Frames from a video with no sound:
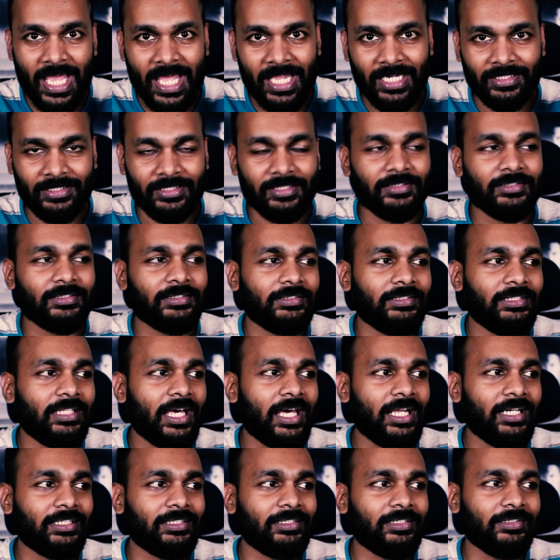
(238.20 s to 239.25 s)
that
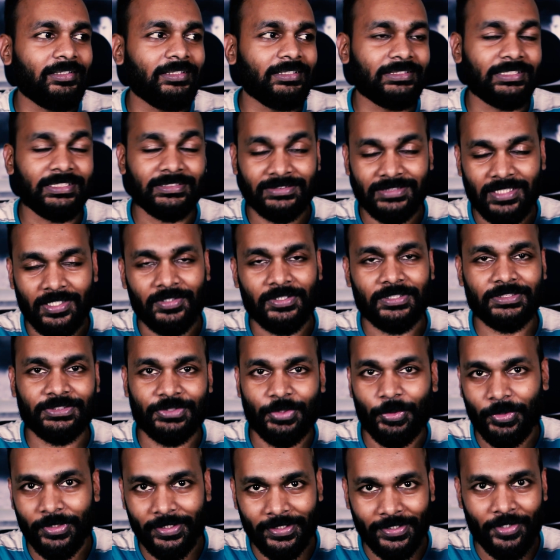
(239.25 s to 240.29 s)
the sun is
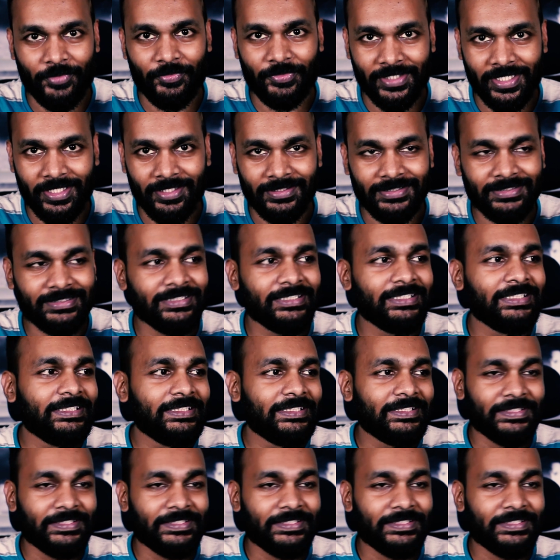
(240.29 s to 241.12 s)
going around the earth,